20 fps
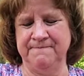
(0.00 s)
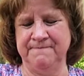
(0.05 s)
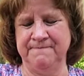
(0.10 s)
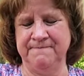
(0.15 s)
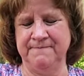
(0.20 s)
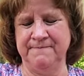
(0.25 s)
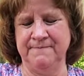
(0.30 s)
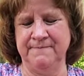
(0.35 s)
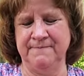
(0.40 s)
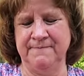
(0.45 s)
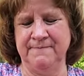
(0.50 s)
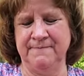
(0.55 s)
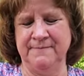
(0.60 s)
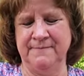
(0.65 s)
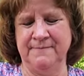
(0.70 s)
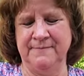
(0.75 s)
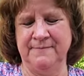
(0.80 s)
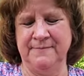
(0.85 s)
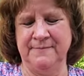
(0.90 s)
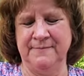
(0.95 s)

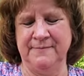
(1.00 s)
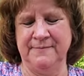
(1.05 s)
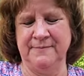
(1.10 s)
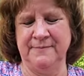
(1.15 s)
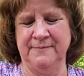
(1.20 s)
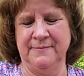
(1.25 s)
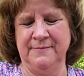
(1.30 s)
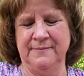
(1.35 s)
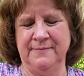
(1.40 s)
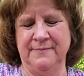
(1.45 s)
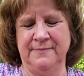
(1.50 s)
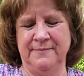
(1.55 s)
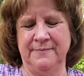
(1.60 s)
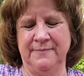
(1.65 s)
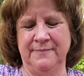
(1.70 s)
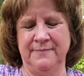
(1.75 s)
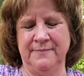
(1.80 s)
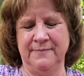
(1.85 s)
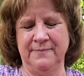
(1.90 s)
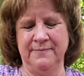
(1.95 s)

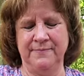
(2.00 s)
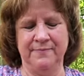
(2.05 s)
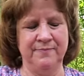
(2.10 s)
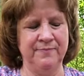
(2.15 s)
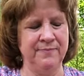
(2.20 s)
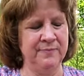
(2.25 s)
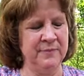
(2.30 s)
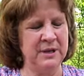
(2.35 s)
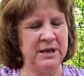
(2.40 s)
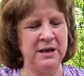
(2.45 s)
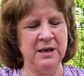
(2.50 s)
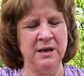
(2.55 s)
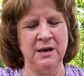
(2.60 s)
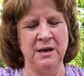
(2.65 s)
(silence)